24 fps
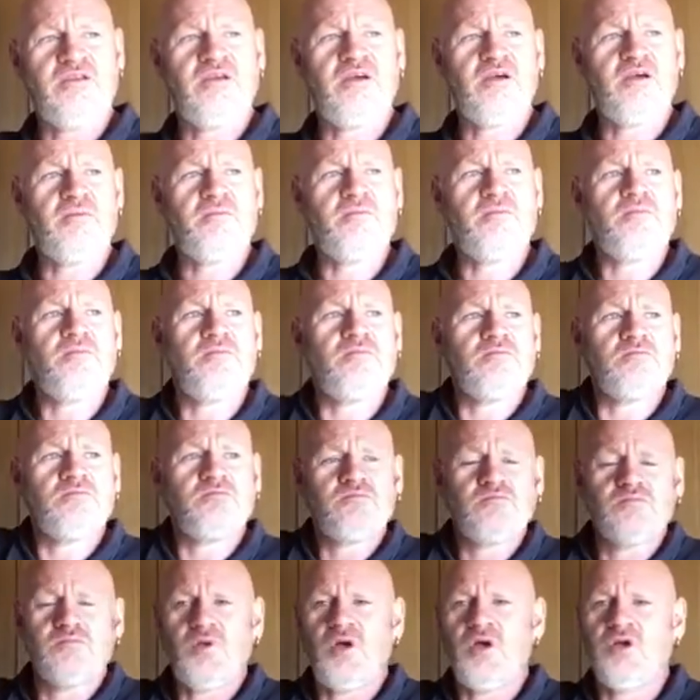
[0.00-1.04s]

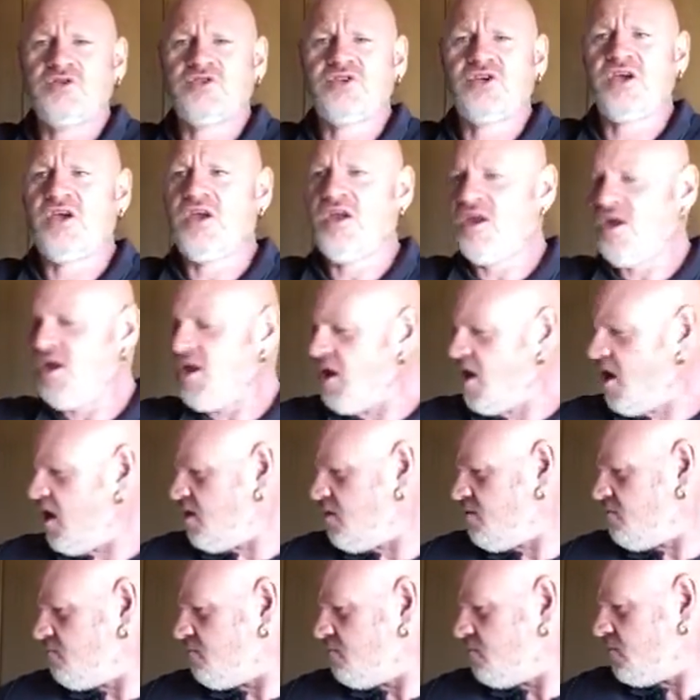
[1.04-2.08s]
I'll check in
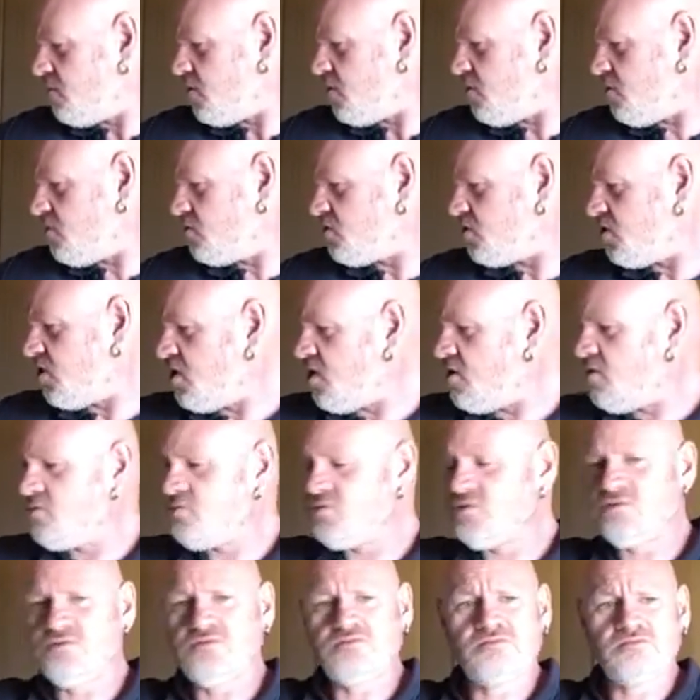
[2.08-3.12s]
again, guys and
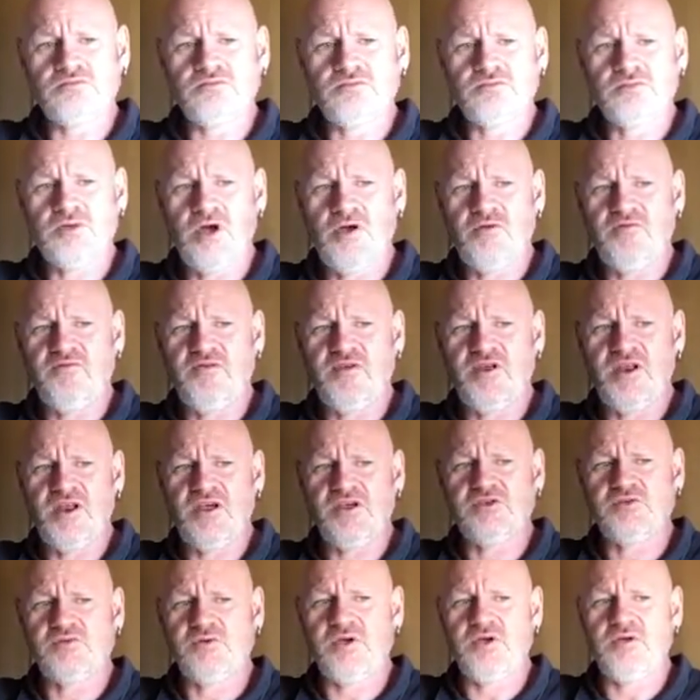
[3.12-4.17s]
girls, hopefully
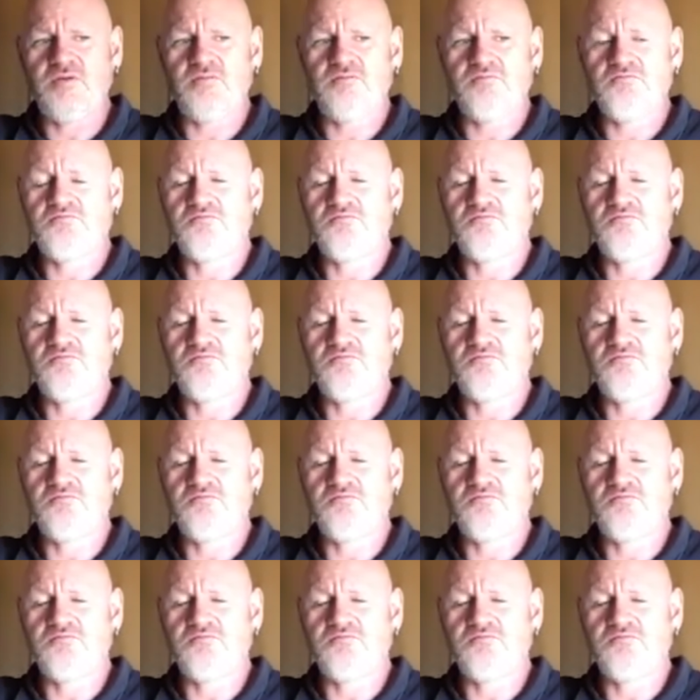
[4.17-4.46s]
next week,